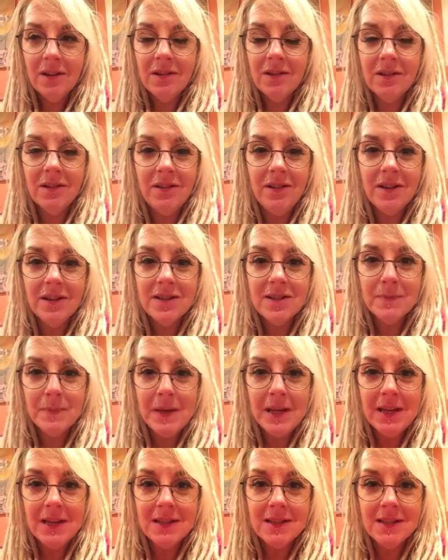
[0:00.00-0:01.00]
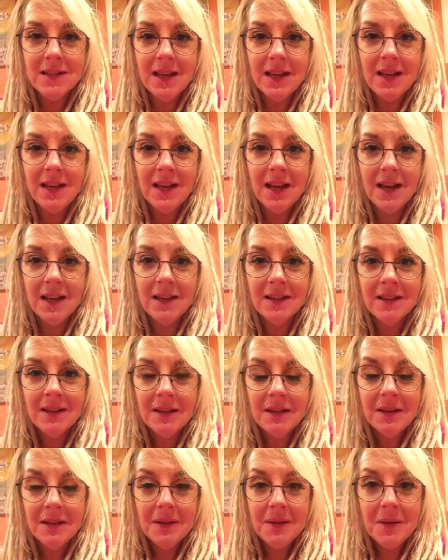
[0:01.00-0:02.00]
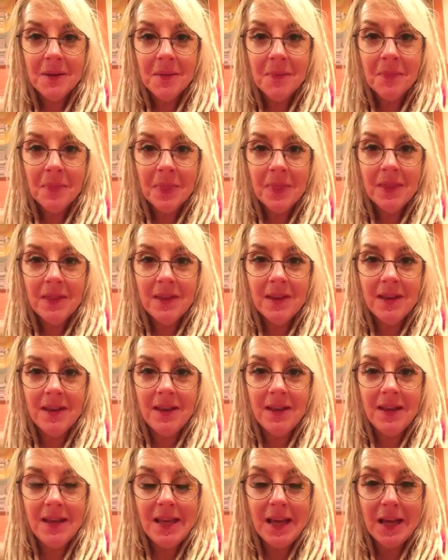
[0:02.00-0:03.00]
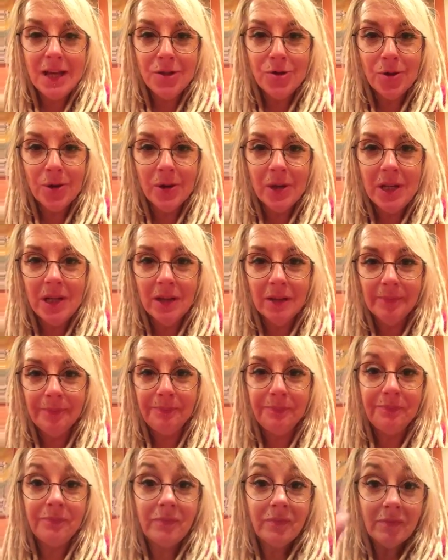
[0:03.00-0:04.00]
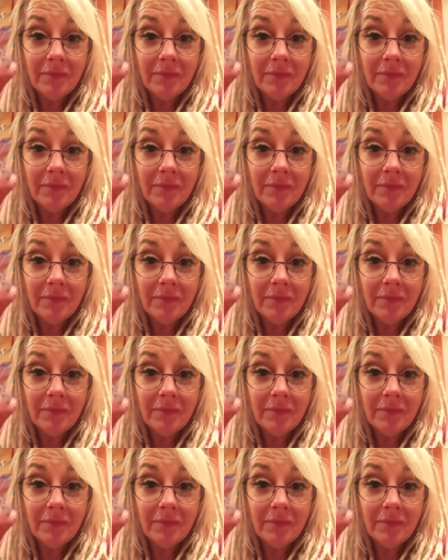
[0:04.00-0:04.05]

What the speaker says: Goodness me, is the year drawing on.